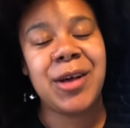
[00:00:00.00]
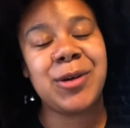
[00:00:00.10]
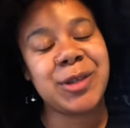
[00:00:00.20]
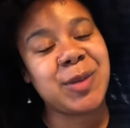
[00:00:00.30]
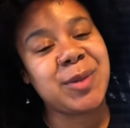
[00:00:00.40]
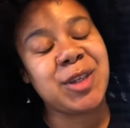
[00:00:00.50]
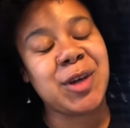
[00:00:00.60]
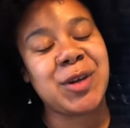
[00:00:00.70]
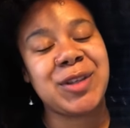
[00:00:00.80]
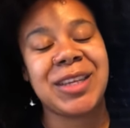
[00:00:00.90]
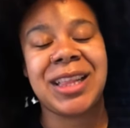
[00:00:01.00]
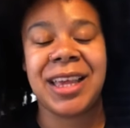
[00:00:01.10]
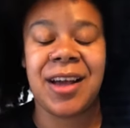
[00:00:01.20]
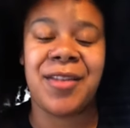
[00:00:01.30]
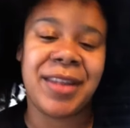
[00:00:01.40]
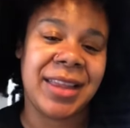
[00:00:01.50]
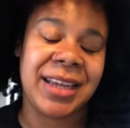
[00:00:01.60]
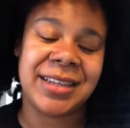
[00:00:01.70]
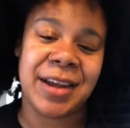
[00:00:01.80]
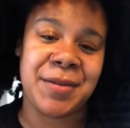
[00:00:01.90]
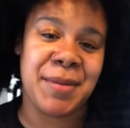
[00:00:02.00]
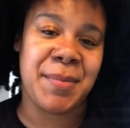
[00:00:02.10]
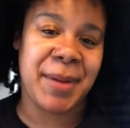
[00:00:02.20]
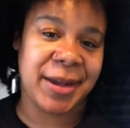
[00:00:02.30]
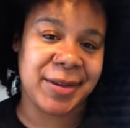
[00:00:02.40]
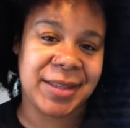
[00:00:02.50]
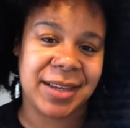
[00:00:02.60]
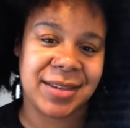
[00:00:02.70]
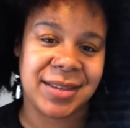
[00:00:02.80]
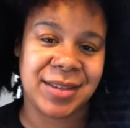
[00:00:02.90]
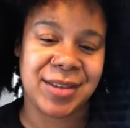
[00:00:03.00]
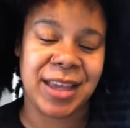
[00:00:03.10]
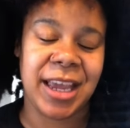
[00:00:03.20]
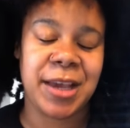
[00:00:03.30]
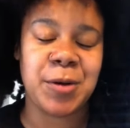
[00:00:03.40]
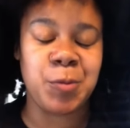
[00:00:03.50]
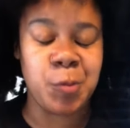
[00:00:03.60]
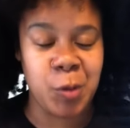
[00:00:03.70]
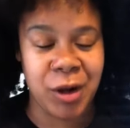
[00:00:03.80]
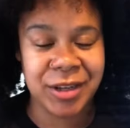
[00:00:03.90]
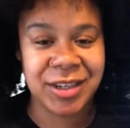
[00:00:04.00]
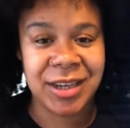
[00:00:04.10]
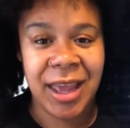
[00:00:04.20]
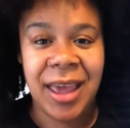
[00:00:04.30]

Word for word: Also, be sure to click on the link down in my bio section so that you can watch